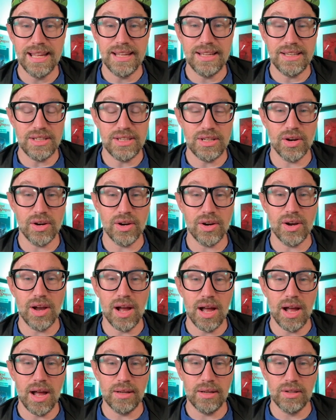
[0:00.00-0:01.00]
your
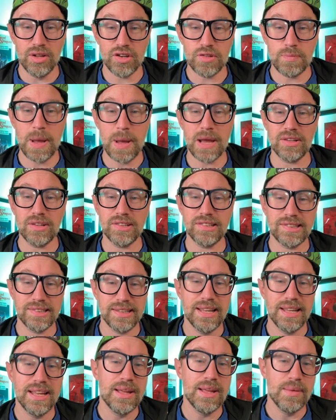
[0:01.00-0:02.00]
Lotus Petals,
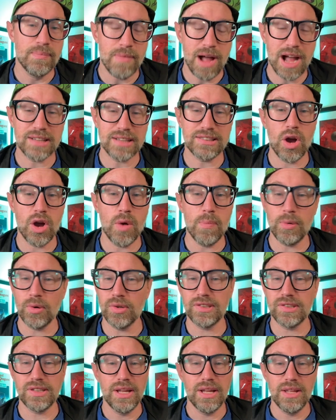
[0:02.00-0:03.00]
Mox
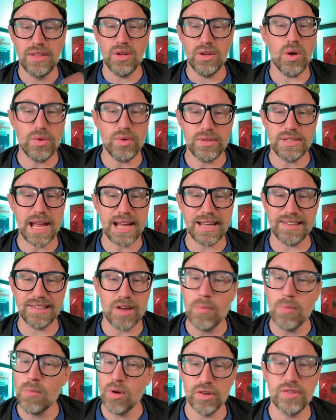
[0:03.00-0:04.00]
Opals. The whole deck is
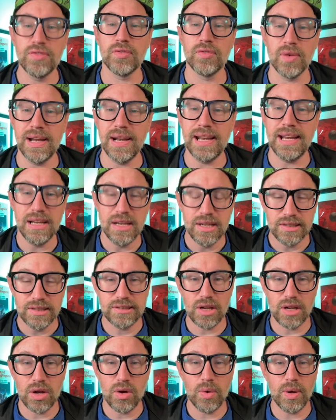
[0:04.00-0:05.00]
almost free.
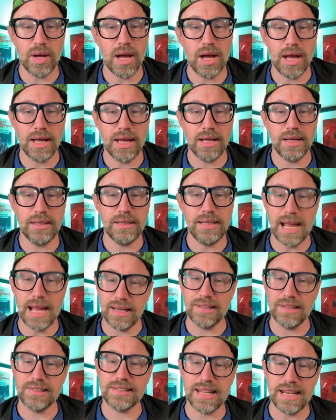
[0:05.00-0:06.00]
So yeah,
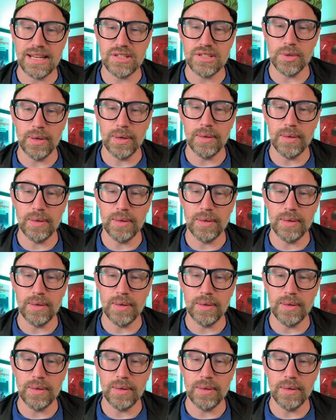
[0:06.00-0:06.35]
let's get into it.